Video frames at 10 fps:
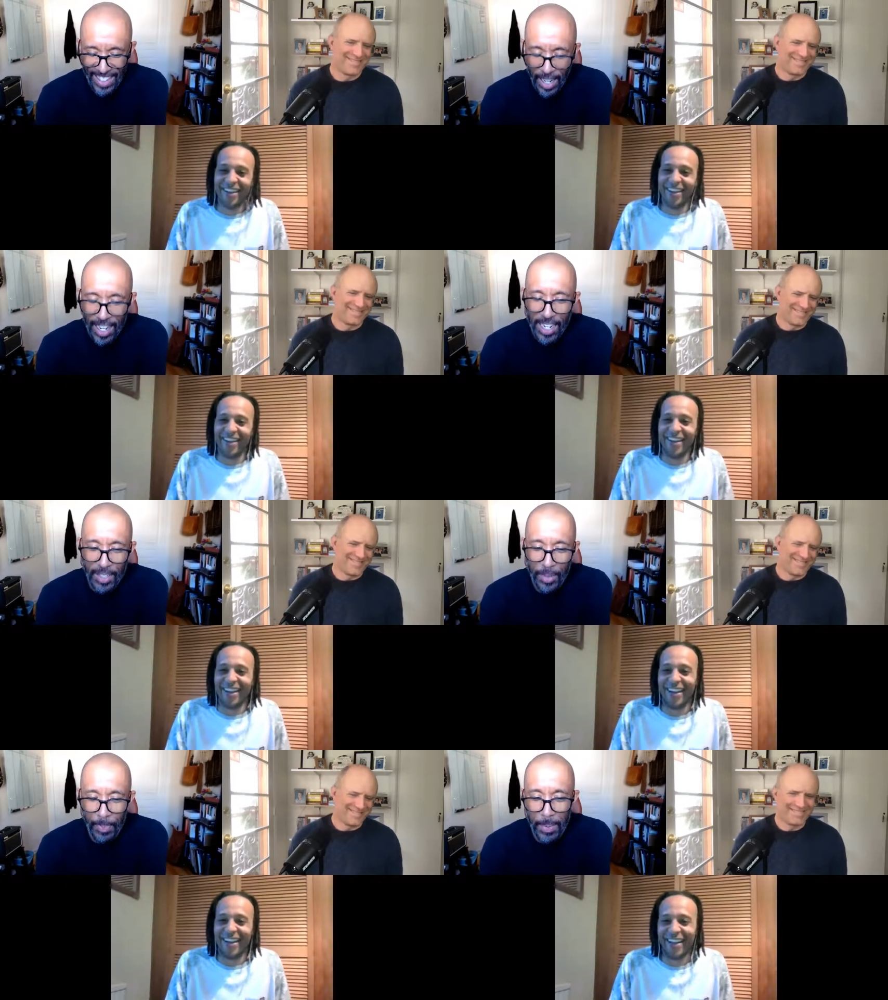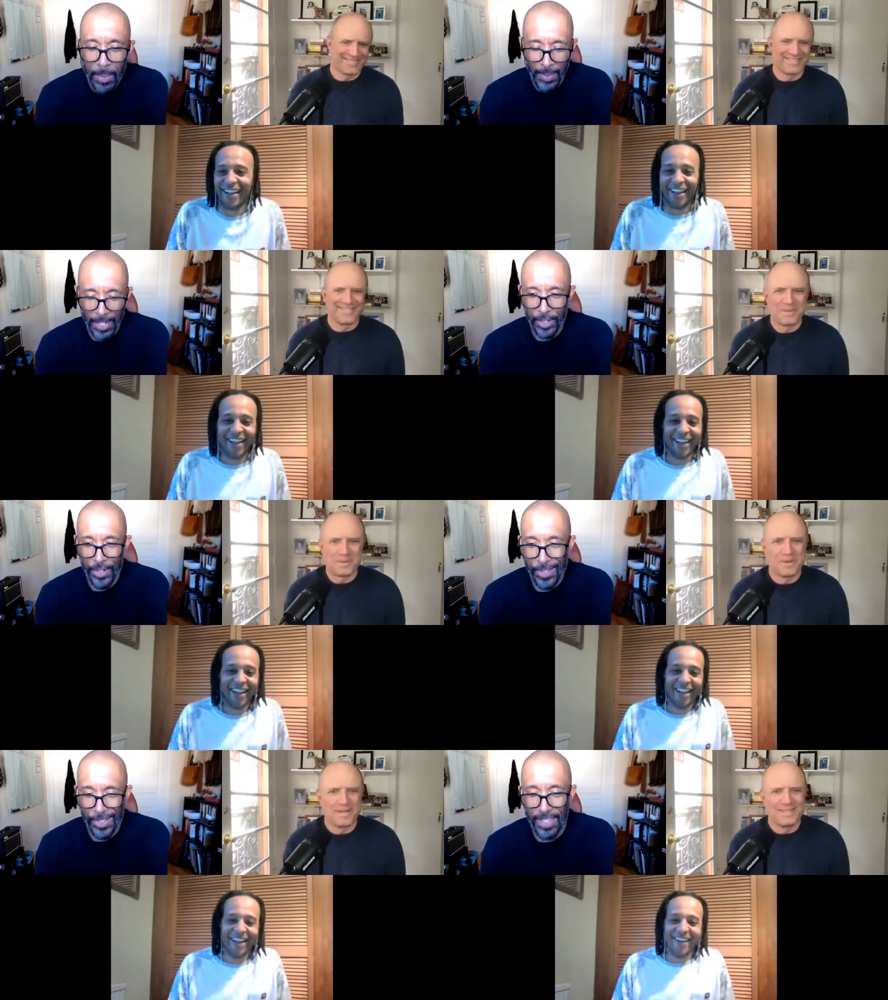Speaker 1: the baby
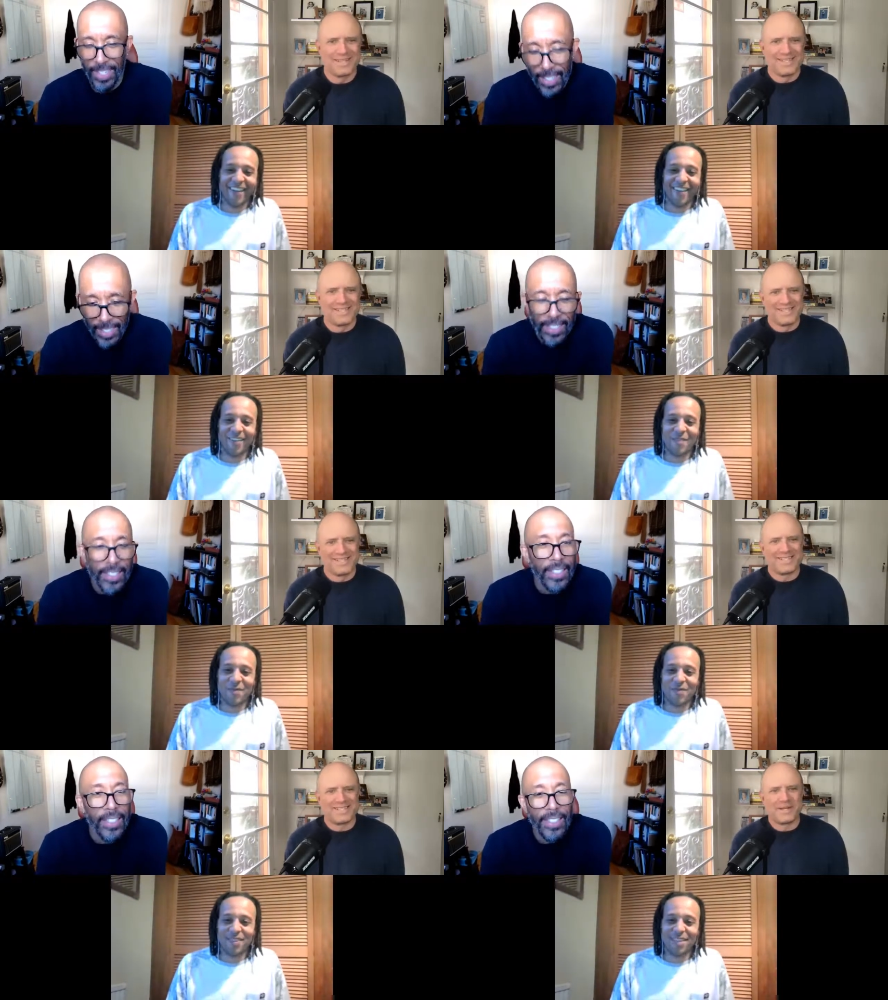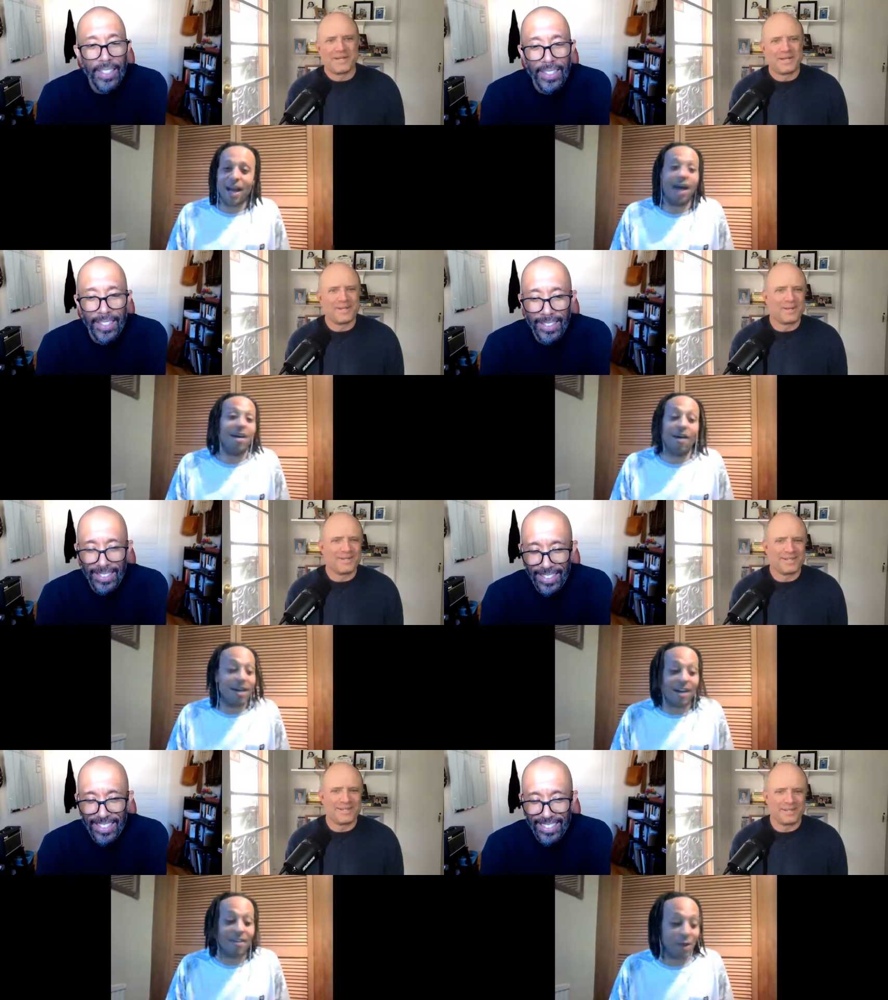pictures.
Speaker 2: Yeah, I know.
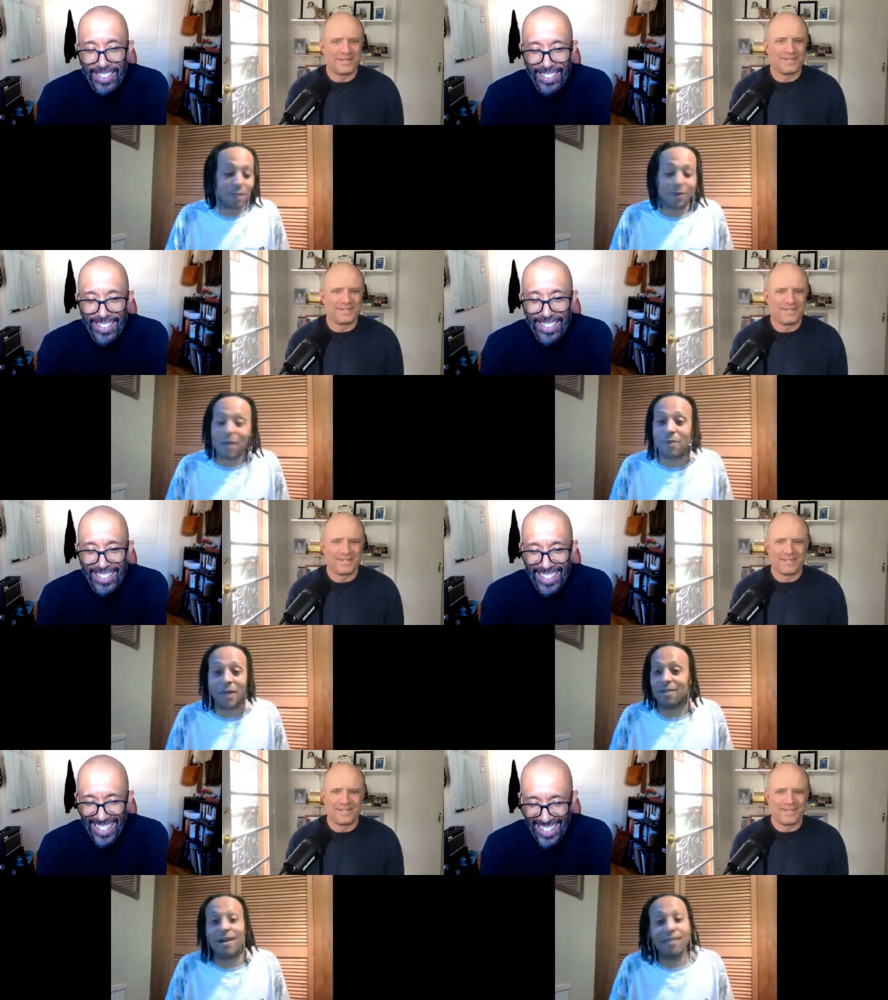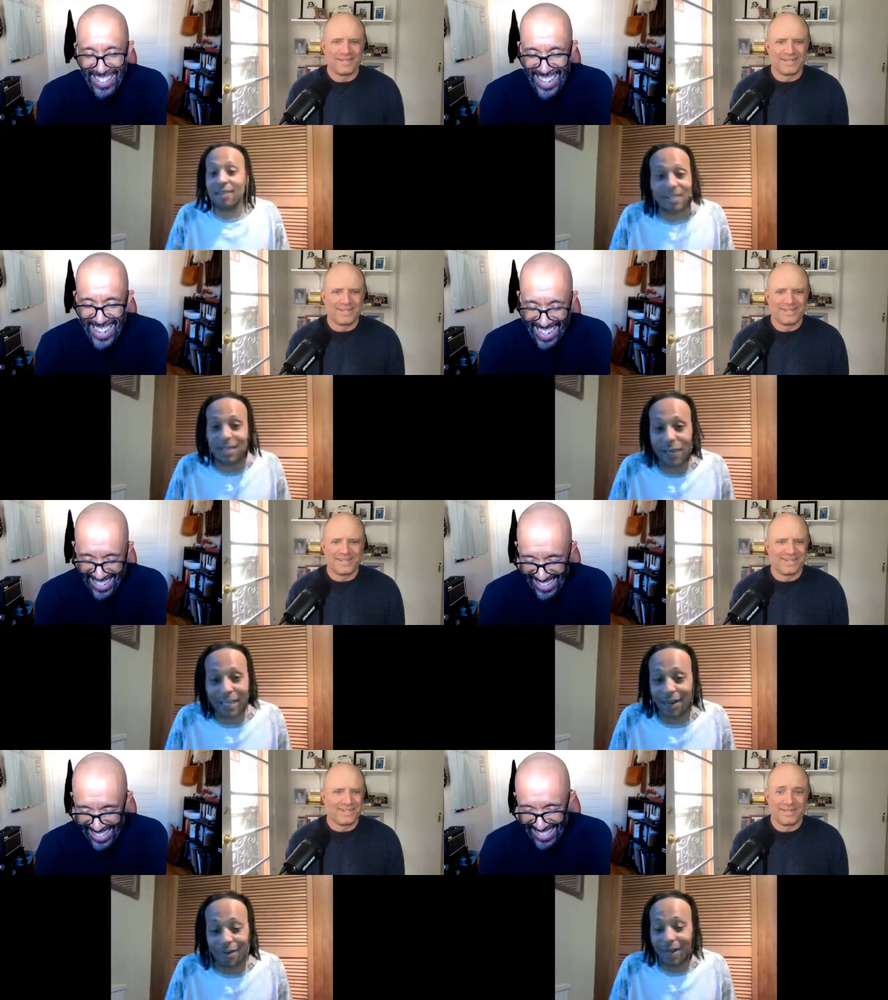I don't even post baby pic. You ain't gonna see
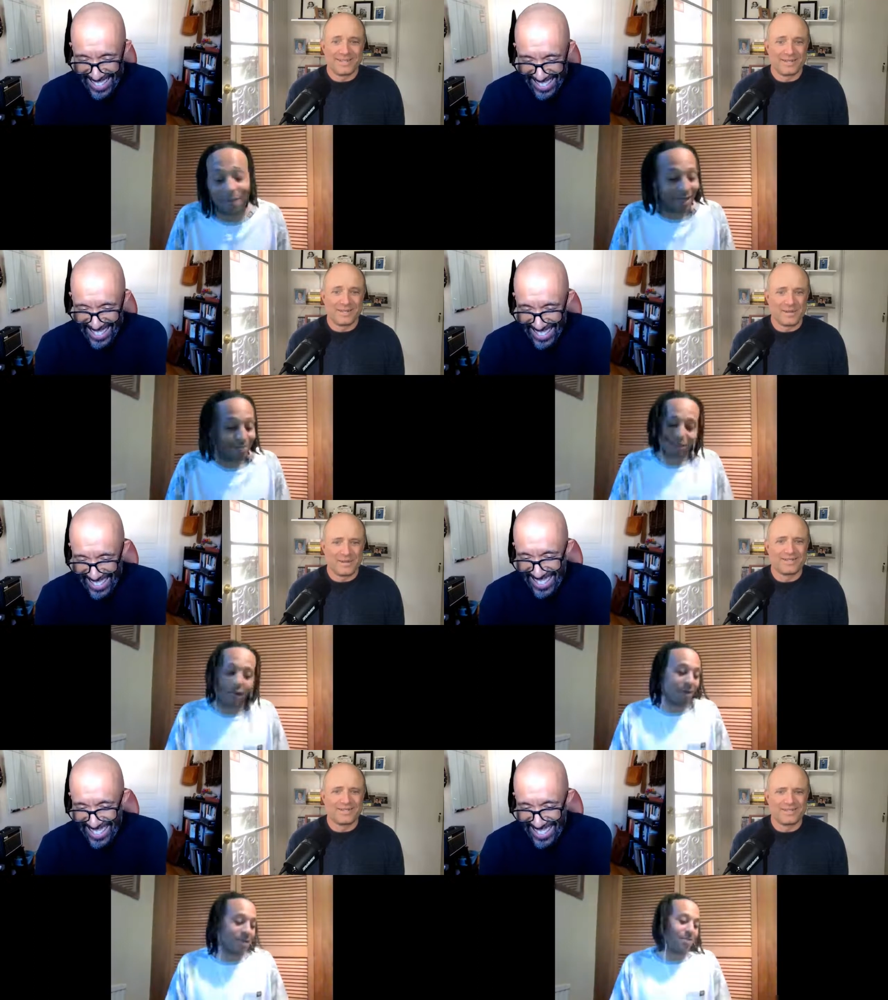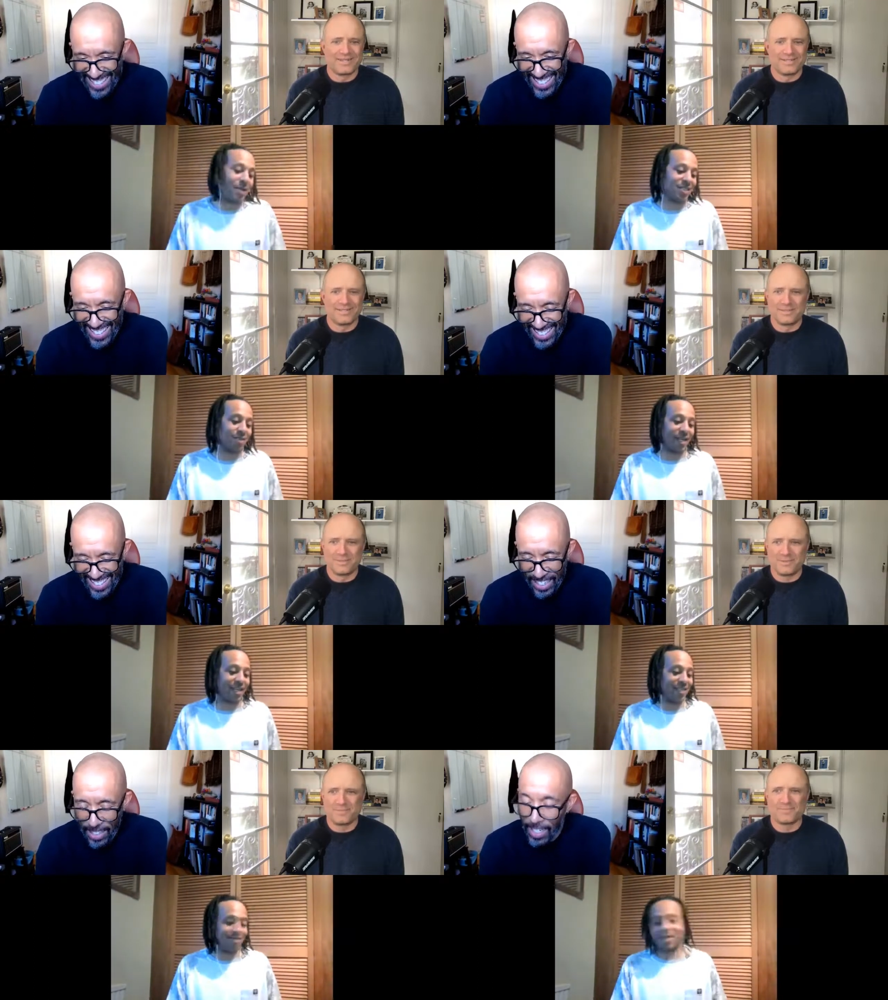my kid up there, man. Don't post pictures of my
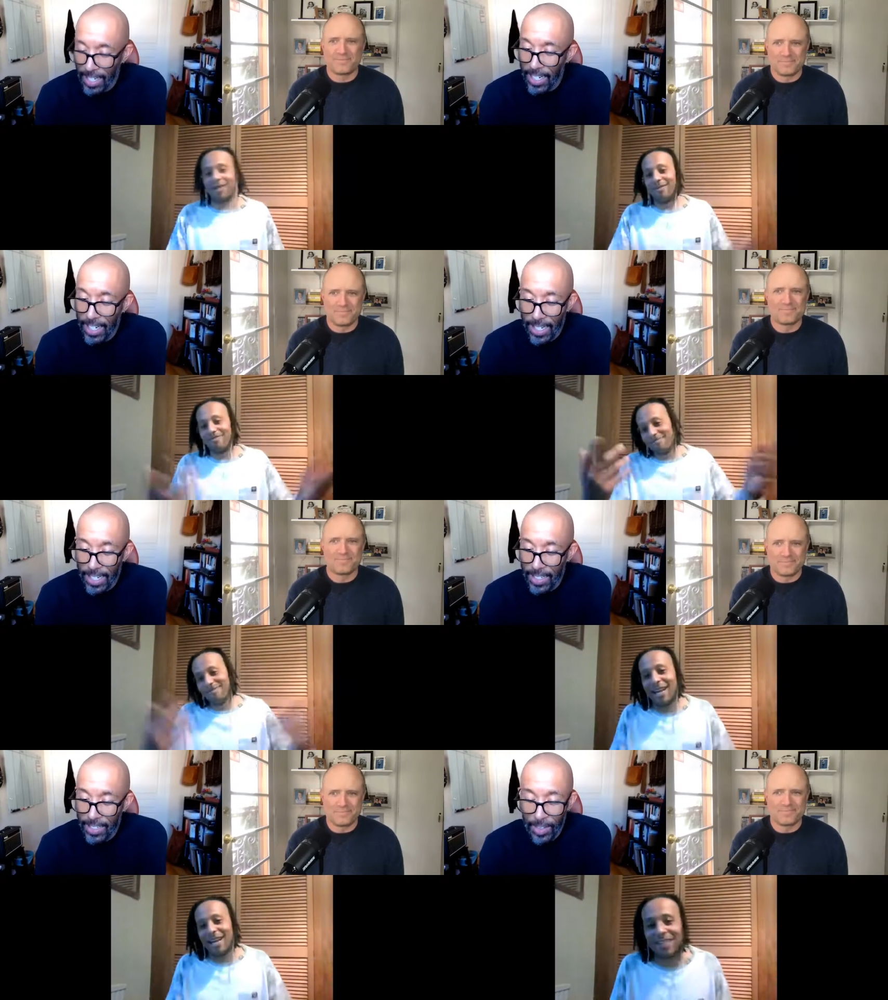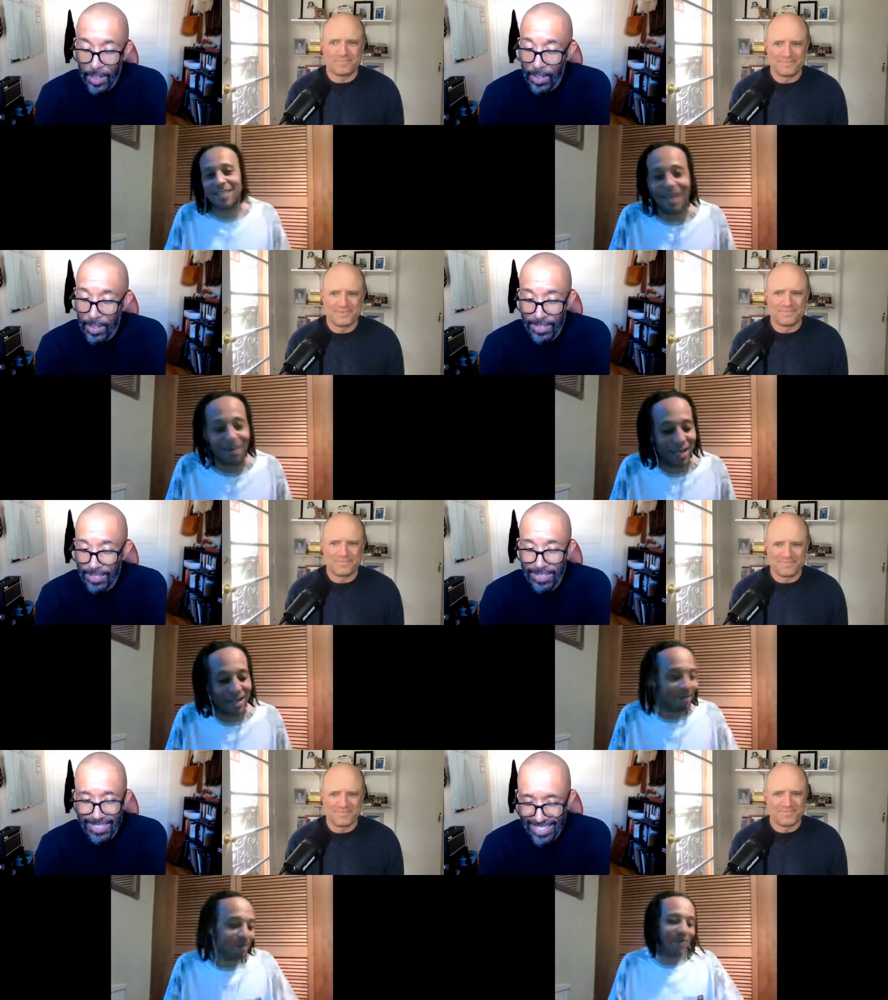kid, so you ain't gonna see him oh.
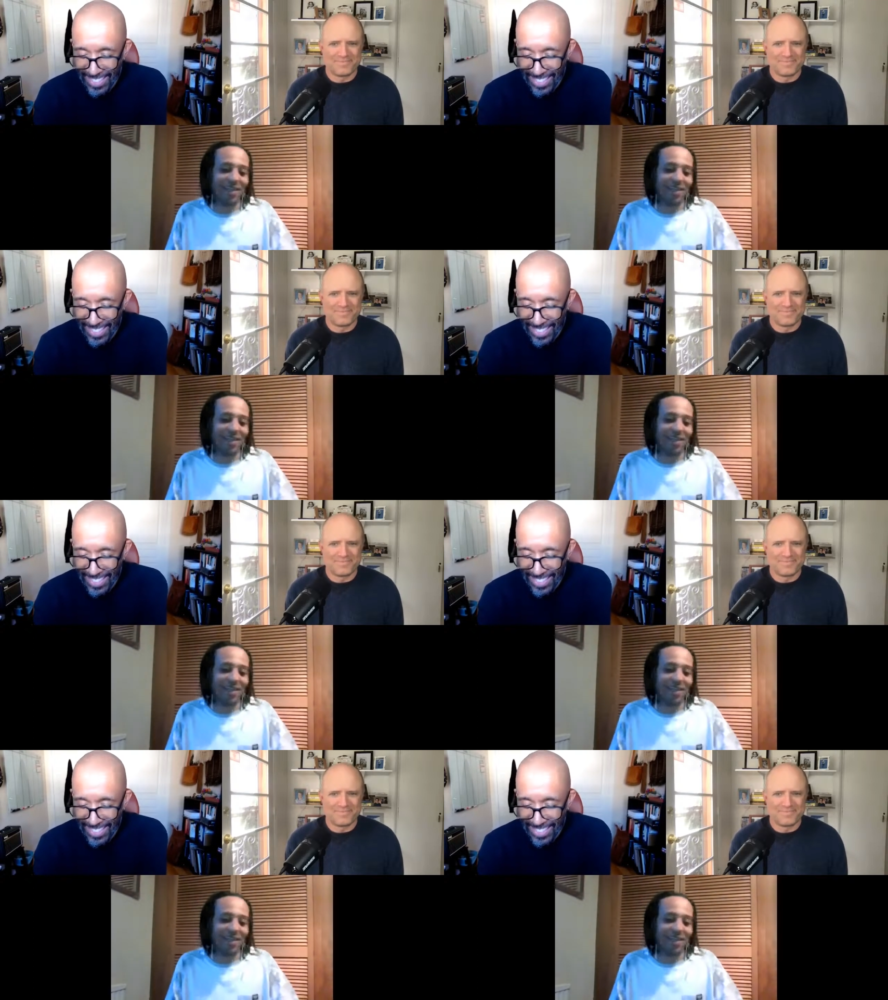either.